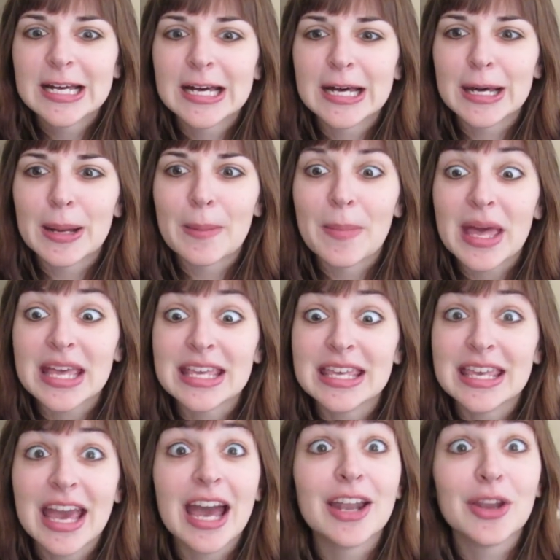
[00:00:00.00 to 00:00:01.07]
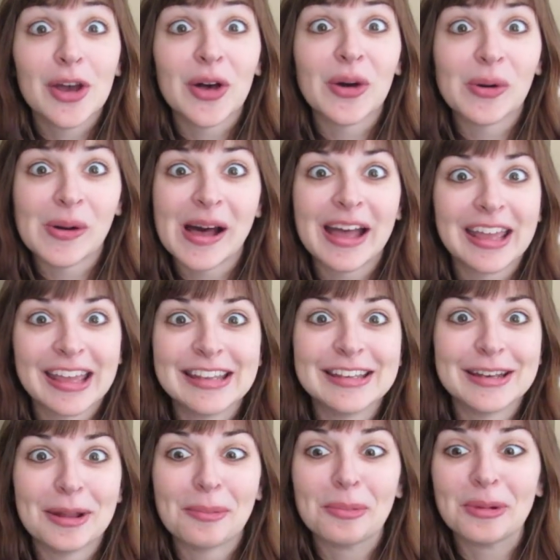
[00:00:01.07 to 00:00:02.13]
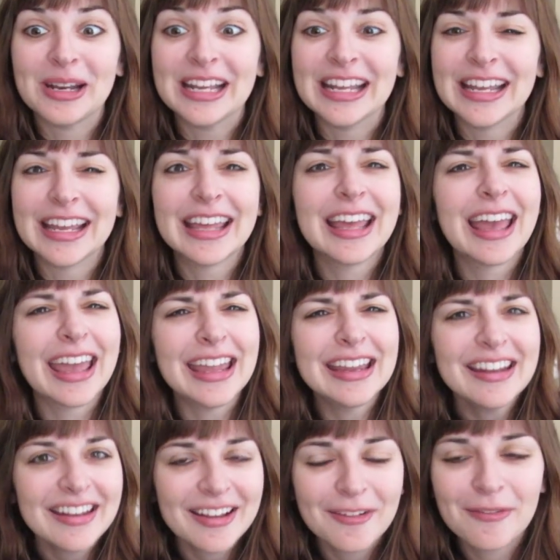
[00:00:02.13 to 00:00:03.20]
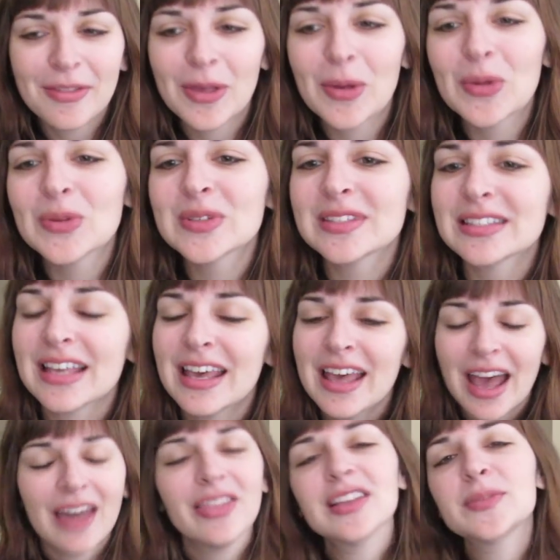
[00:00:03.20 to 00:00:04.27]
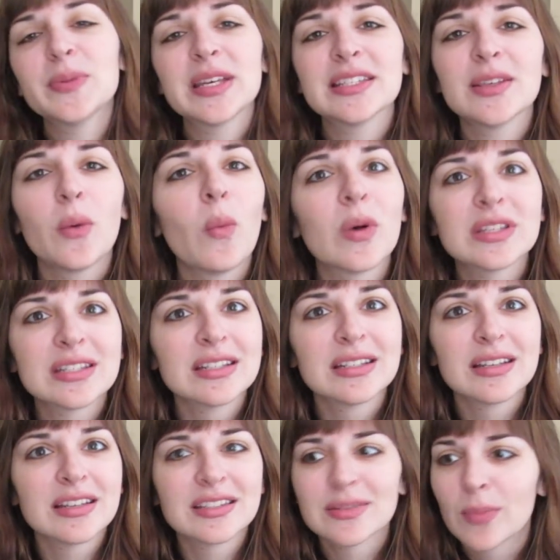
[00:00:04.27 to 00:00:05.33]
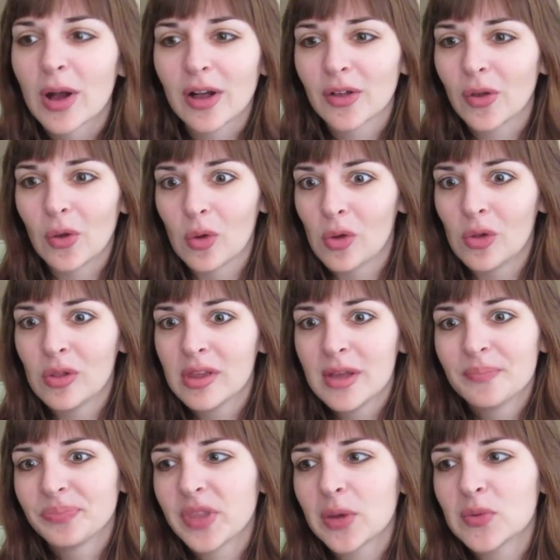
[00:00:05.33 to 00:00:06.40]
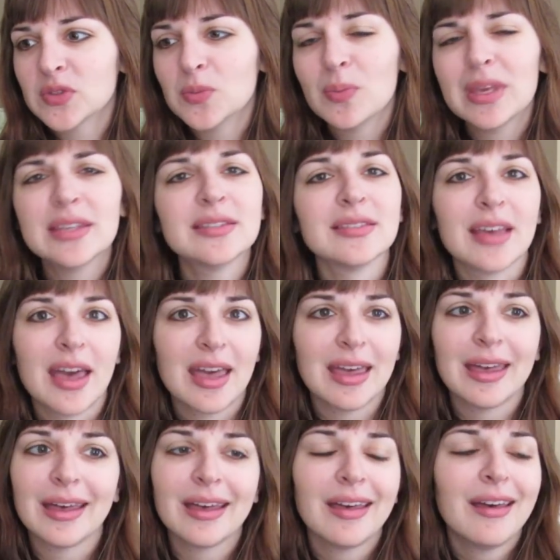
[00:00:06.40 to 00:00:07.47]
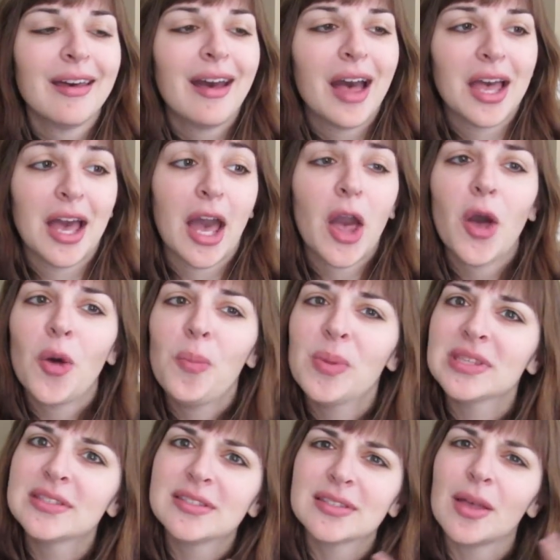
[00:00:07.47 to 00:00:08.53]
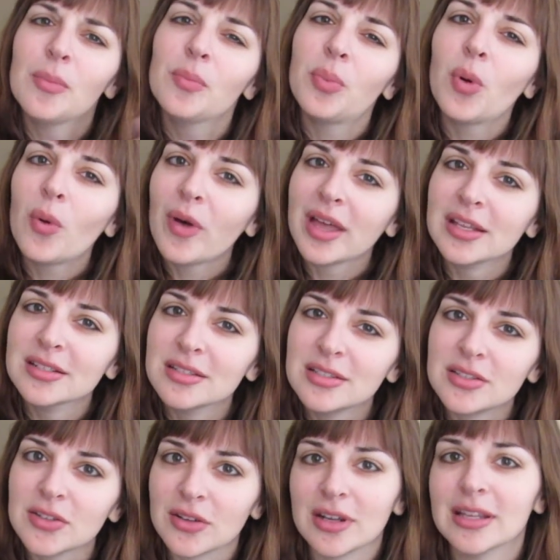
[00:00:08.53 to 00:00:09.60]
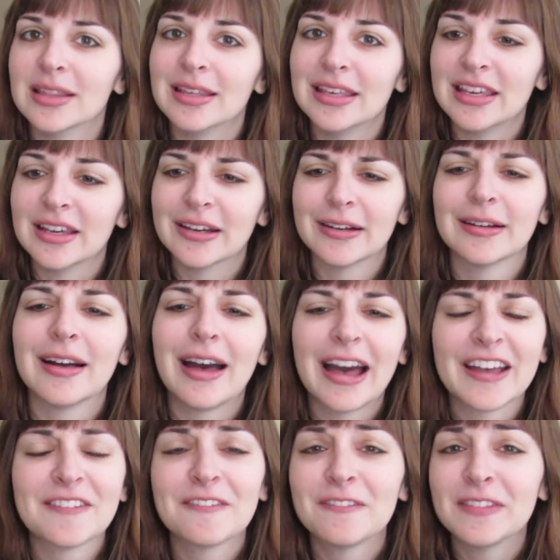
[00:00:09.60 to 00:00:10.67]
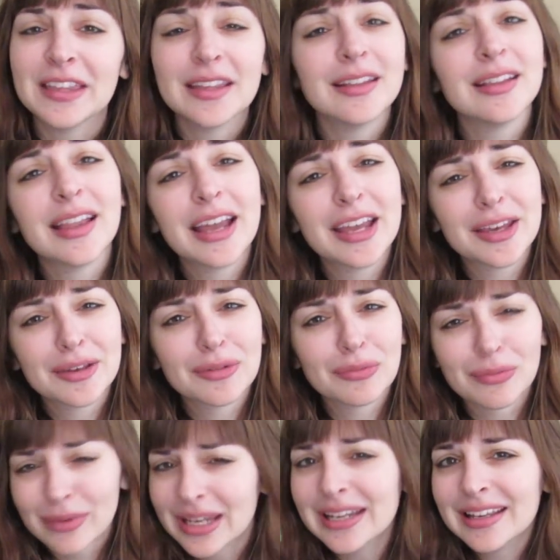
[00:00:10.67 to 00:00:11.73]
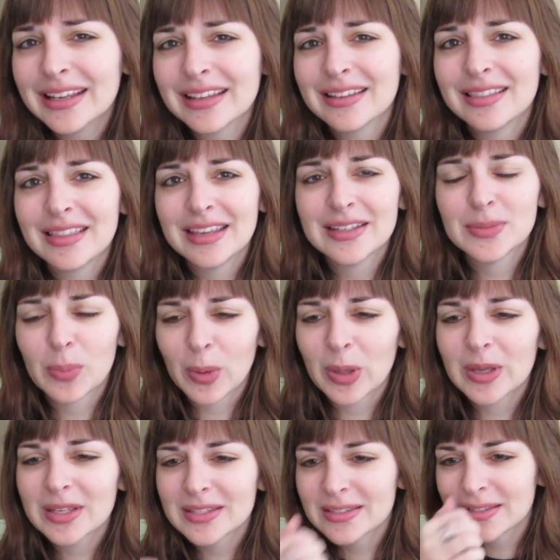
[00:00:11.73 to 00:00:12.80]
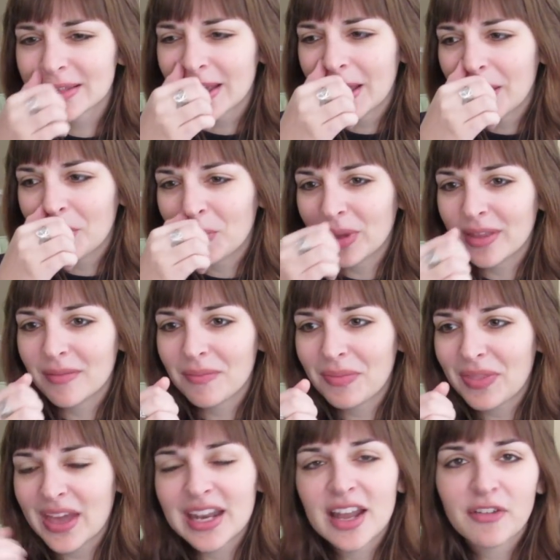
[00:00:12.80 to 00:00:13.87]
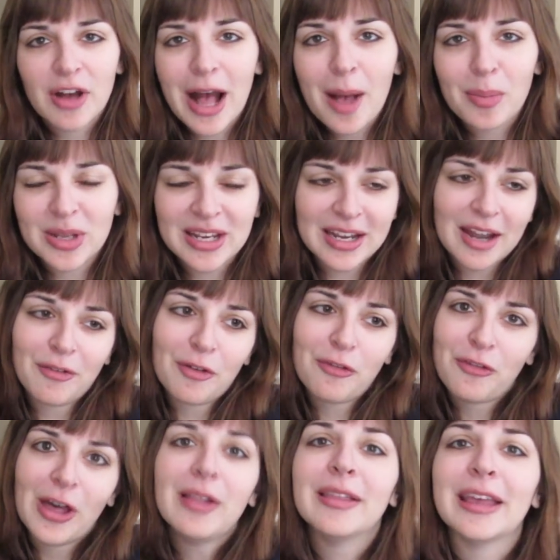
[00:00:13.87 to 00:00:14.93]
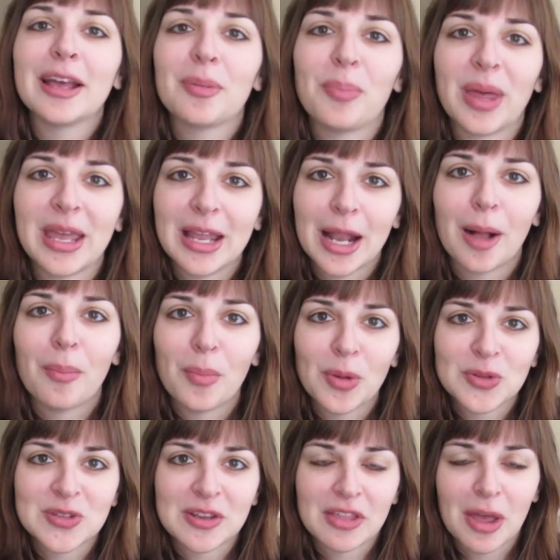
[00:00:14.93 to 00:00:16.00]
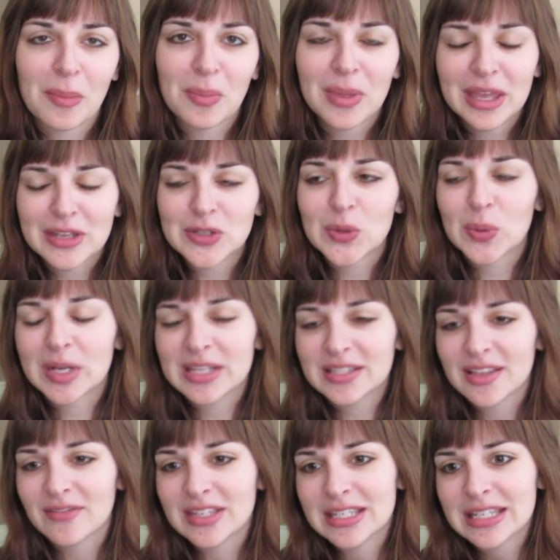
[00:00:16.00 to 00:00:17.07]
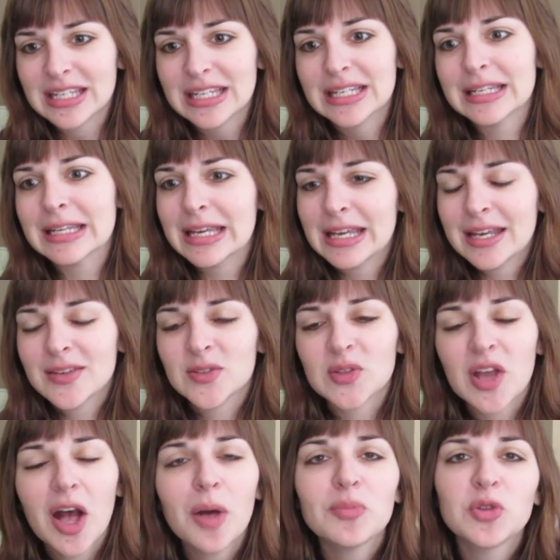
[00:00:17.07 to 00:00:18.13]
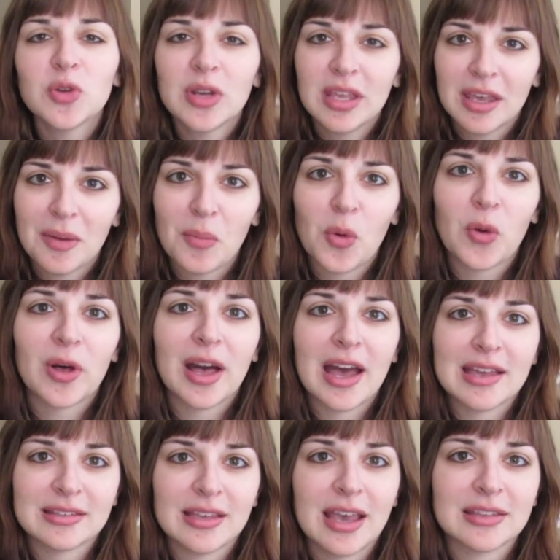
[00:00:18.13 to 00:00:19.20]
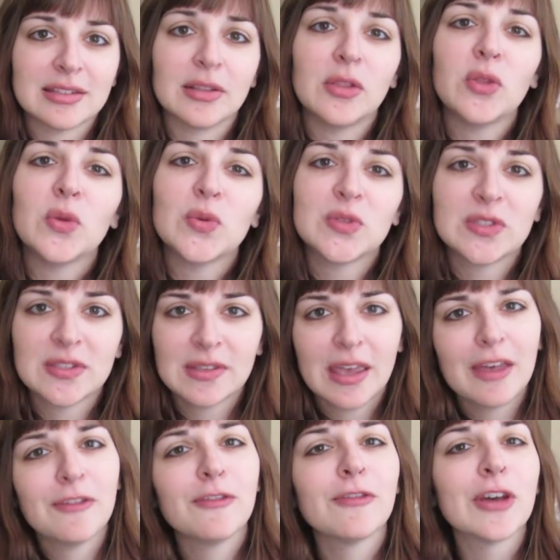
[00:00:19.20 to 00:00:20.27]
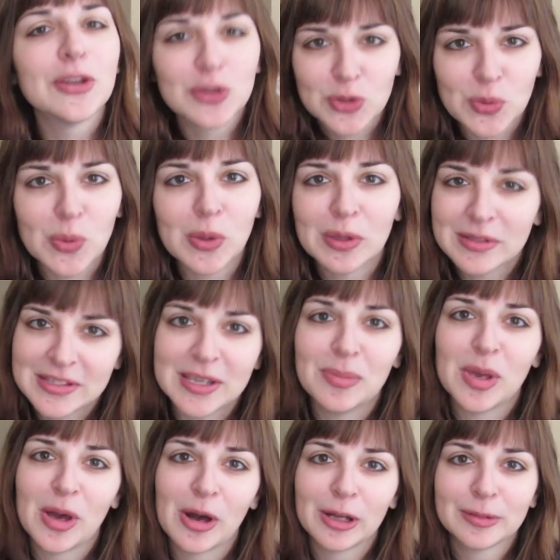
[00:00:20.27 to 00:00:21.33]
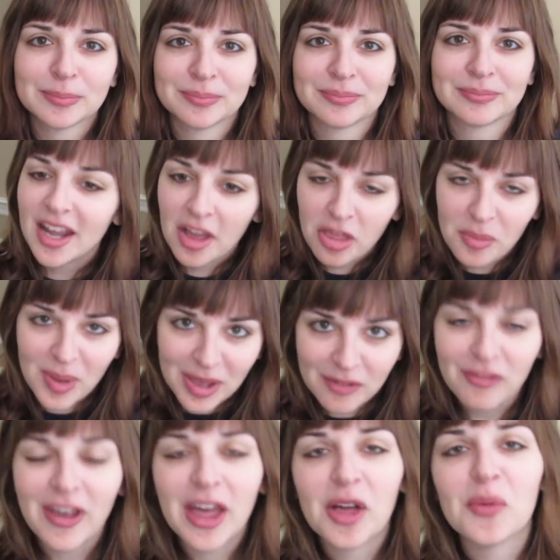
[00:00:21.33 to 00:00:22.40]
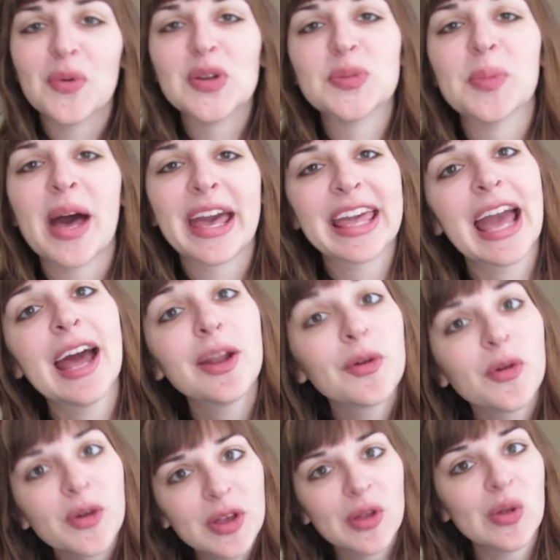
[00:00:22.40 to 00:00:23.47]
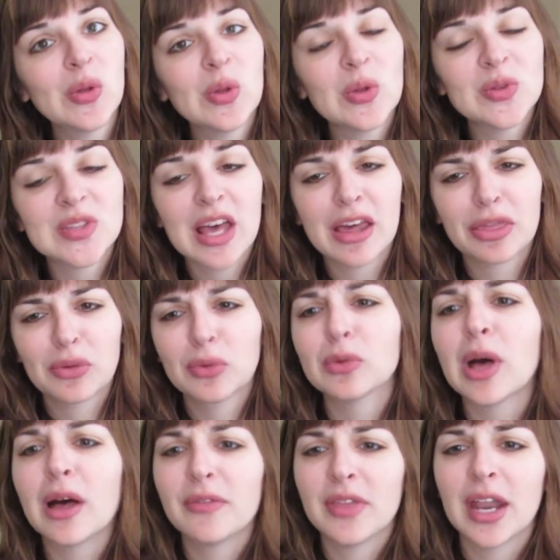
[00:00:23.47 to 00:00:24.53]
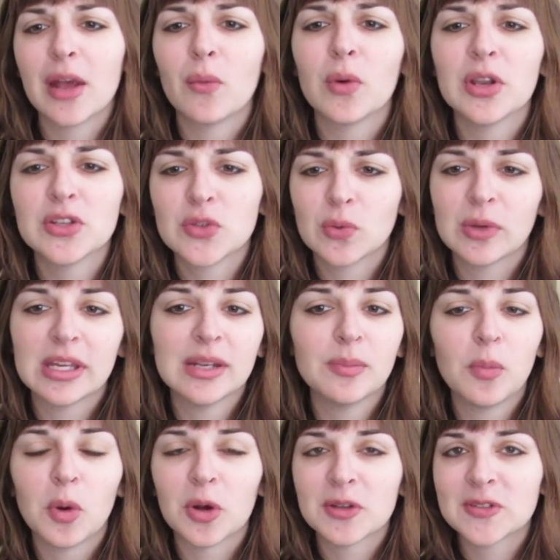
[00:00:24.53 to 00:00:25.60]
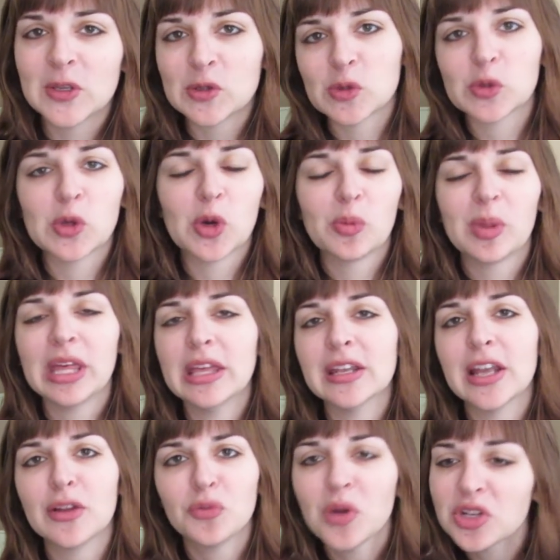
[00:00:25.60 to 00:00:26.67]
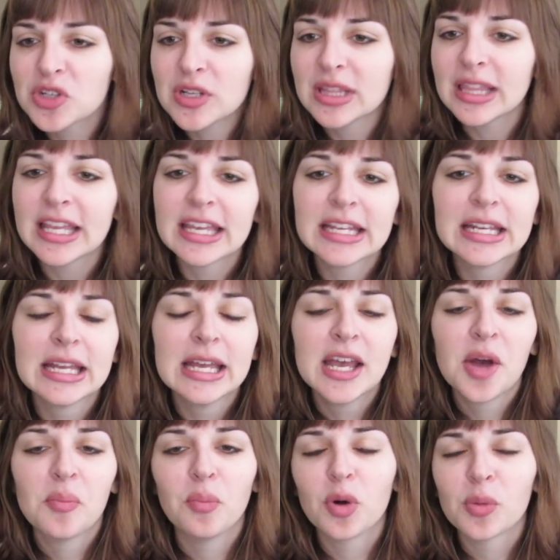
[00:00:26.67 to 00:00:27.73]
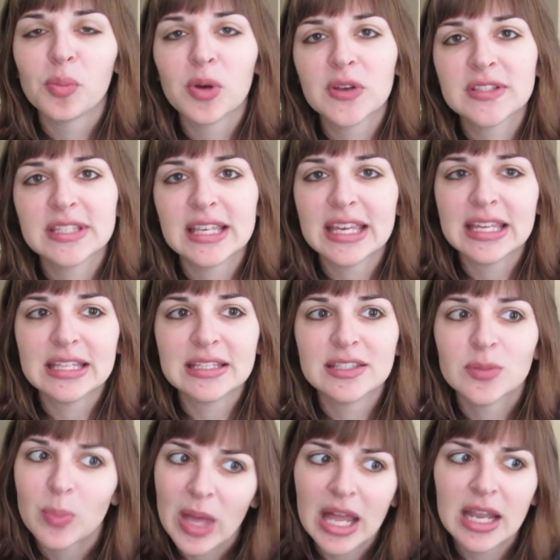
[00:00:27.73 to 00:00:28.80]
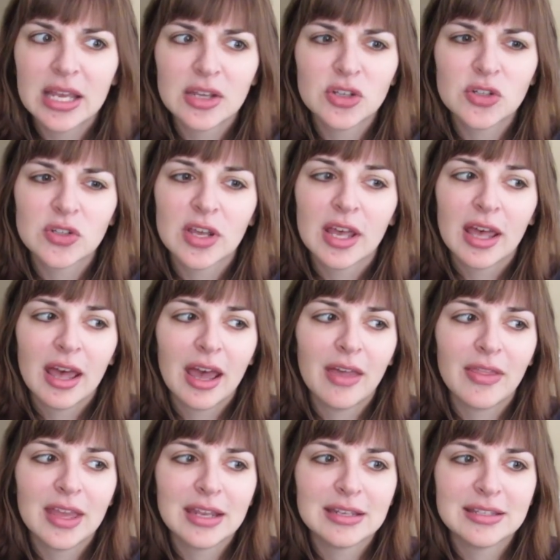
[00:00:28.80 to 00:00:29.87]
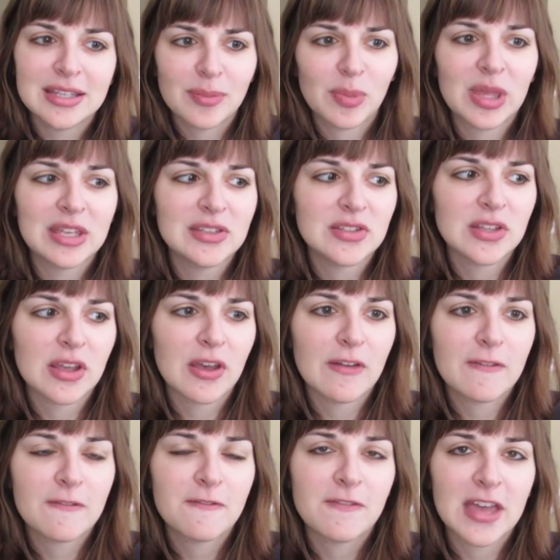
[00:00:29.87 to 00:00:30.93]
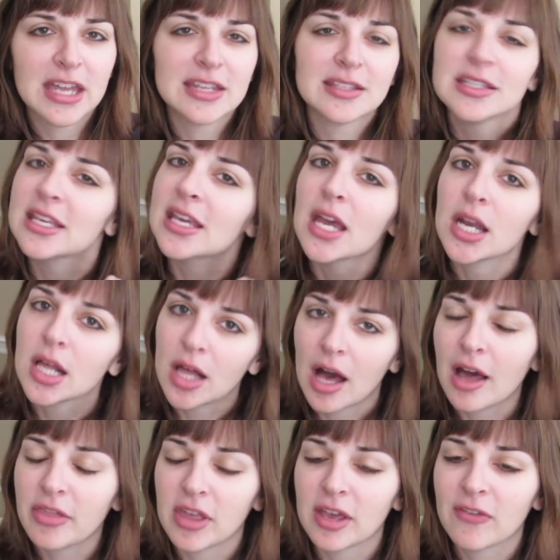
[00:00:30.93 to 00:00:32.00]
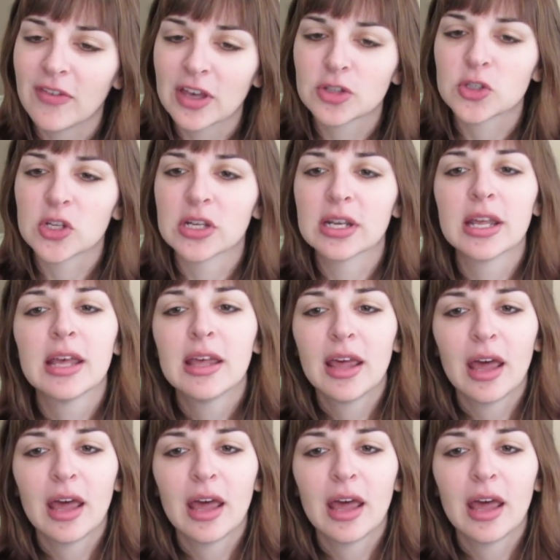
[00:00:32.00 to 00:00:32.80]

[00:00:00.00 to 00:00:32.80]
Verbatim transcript: Um, yeah, no, I ended up reading eight of those, and that's because it wasn't a smart goal. It was me saying, I hope at some point during the year I feel like reading these books, but that never happened. I never felt like picking up most of them in 2017. So now I'm treating it more as, as a loose eventual TBR. Another big fail was my category goals. I threw out that I wanted to read more Central European and Russian lit, more books in Spanish, and then dip into fantasy and gothic fiction.